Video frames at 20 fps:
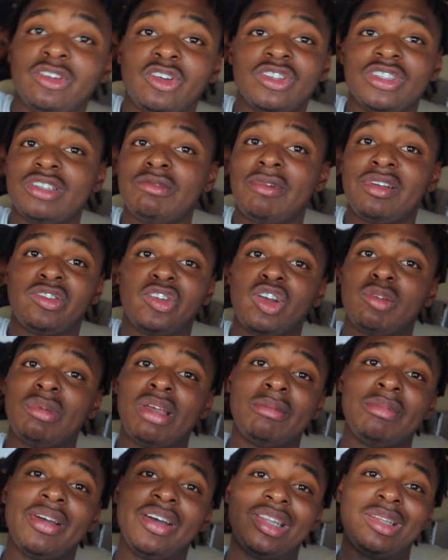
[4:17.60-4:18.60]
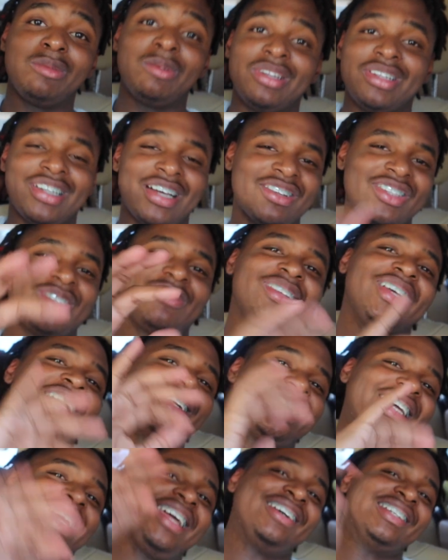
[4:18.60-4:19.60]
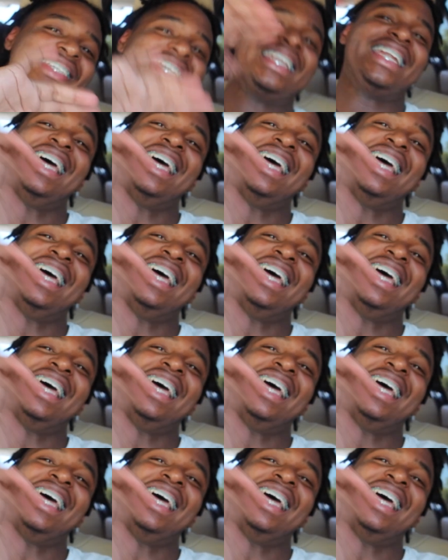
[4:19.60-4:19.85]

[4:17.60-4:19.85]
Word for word: throw she might throw the baby out the window. Nah, I'm just playing. I, I ain't gonna say